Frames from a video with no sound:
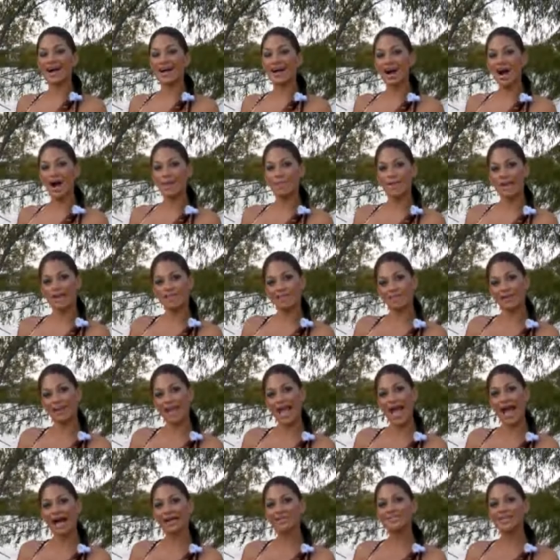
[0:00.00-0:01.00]
Hope everyone
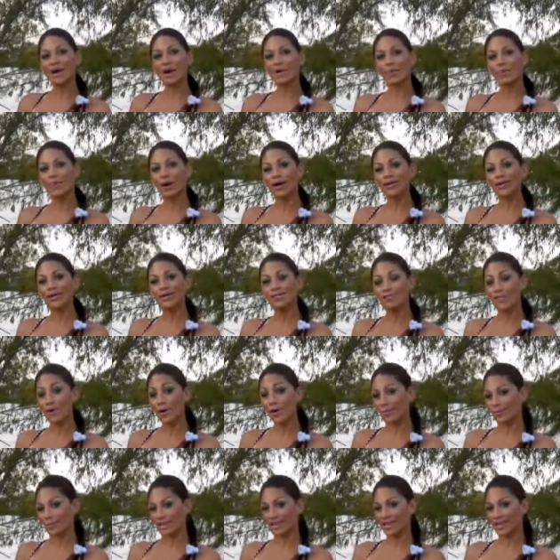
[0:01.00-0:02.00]
has a
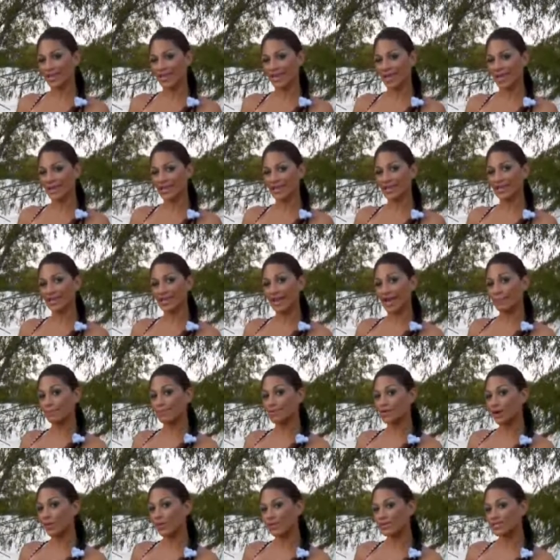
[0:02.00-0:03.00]
wonderful weekend, and
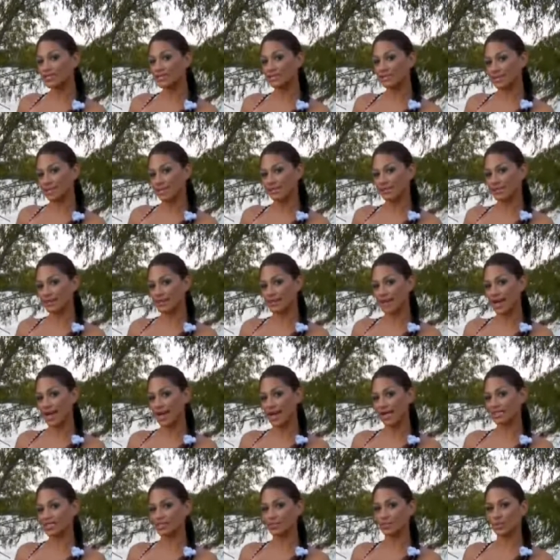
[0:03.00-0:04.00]
I'm going to leave you
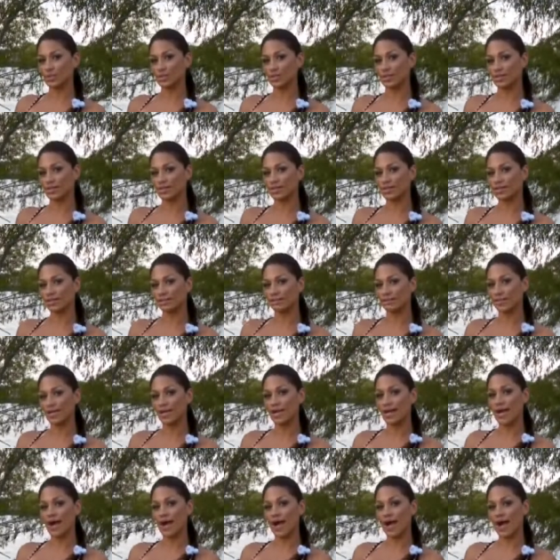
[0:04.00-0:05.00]
guys with the clip
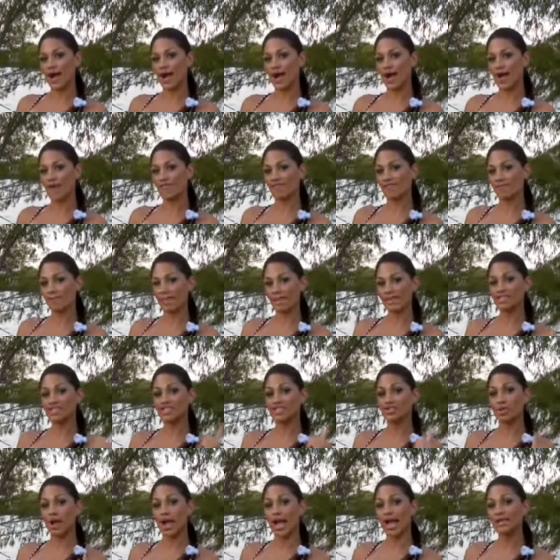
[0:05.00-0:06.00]
of me
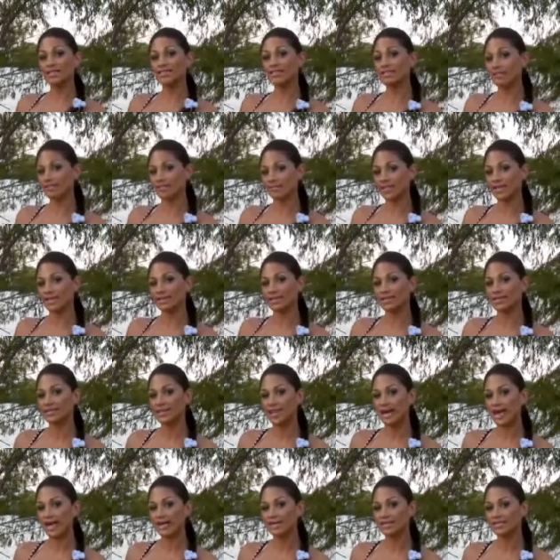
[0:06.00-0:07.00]
trying to feed the
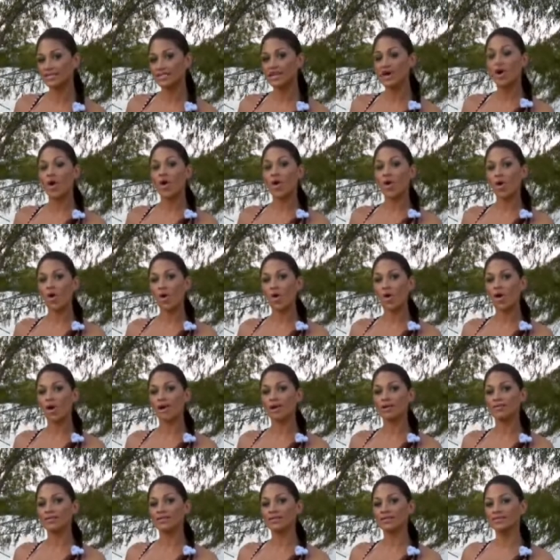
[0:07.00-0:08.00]
ducks
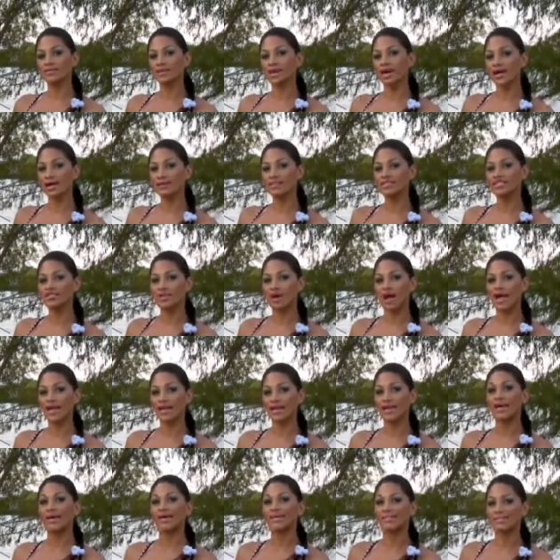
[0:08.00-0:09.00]
or the ducks
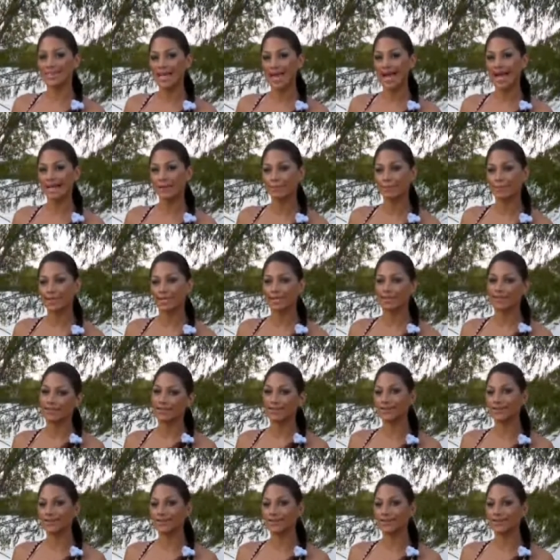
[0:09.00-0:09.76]
trying to attack me.